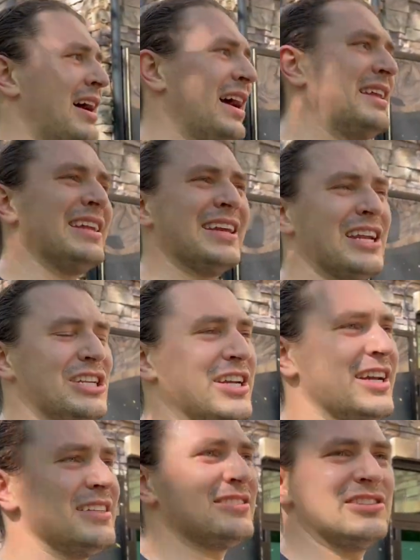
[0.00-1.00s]
I did get a
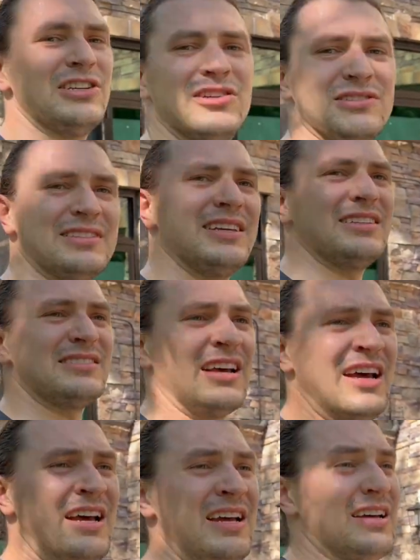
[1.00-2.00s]
chance to use these
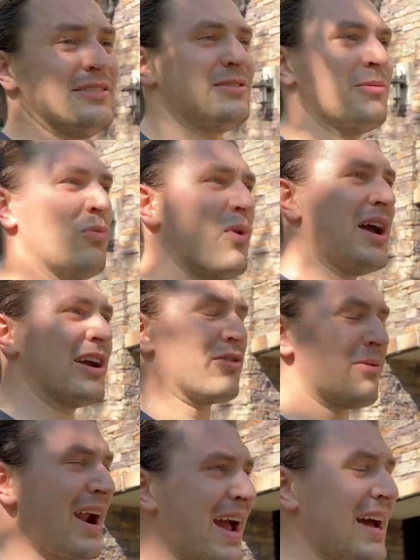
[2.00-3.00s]
in some wet
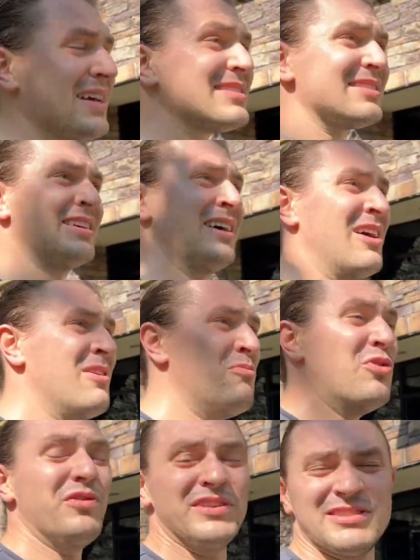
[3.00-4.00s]
grass,
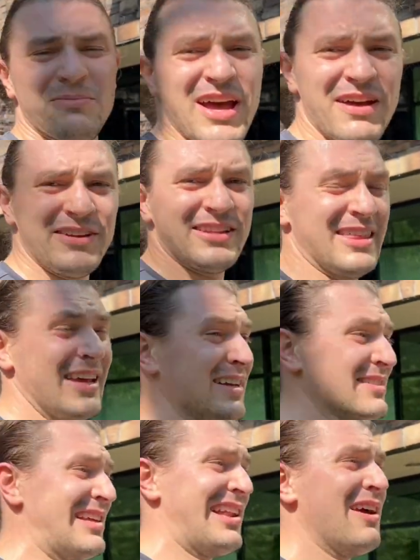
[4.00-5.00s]
moving some heavy
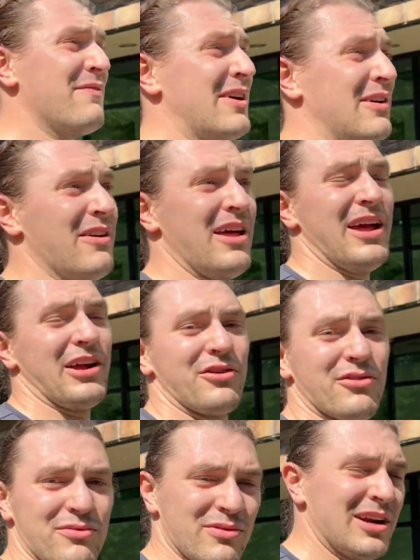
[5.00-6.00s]
things, and I felt
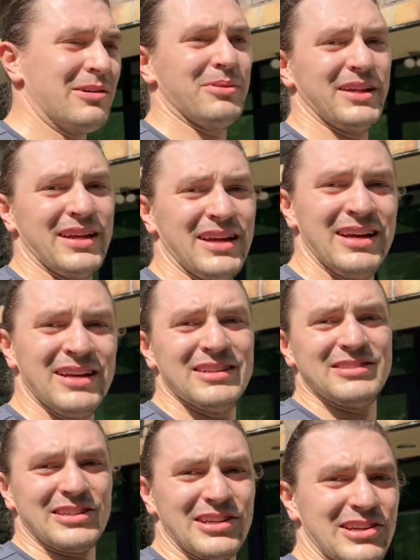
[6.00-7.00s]
incredibly
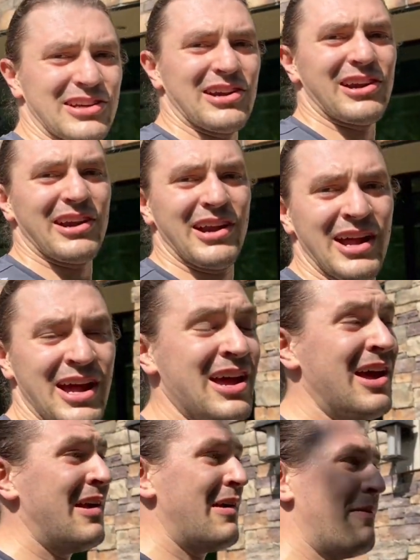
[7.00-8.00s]
secure.
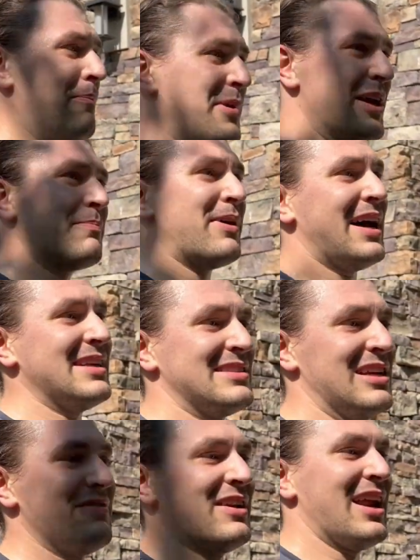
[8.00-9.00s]
Big
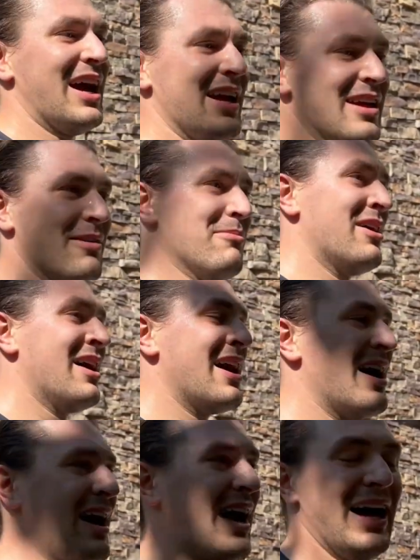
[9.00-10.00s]
positive, and I am
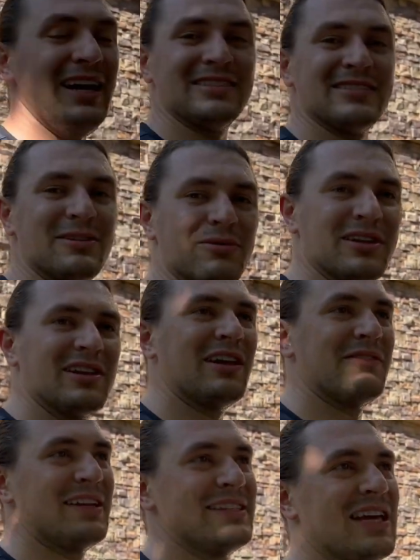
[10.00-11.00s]
honestly really
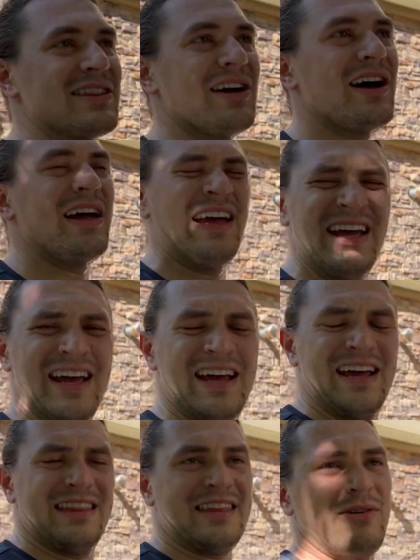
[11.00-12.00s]
loving these. I thought
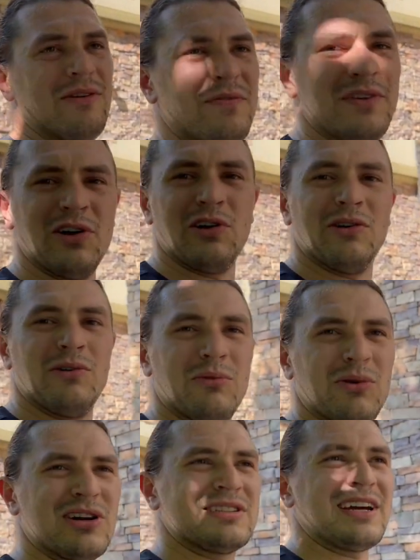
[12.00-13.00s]
they would feel
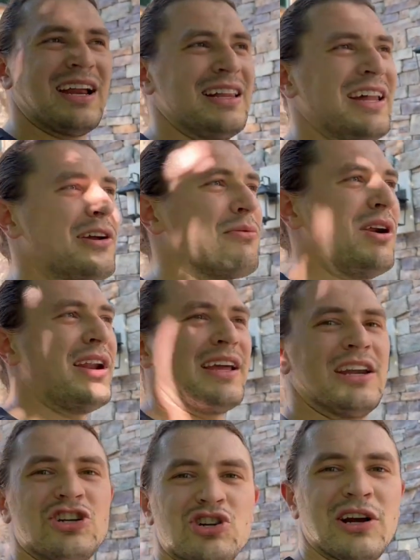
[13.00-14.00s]
worse, kind of like
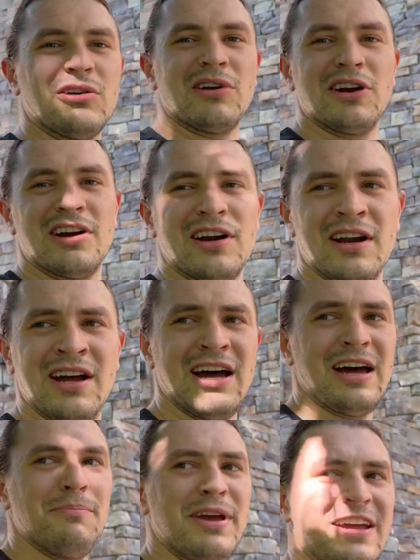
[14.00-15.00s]
running in a trail runner
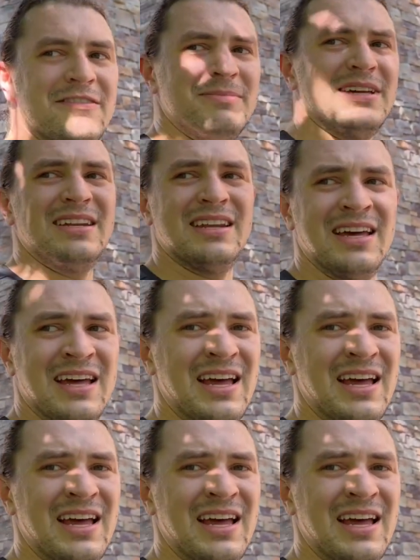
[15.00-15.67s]
on pavement.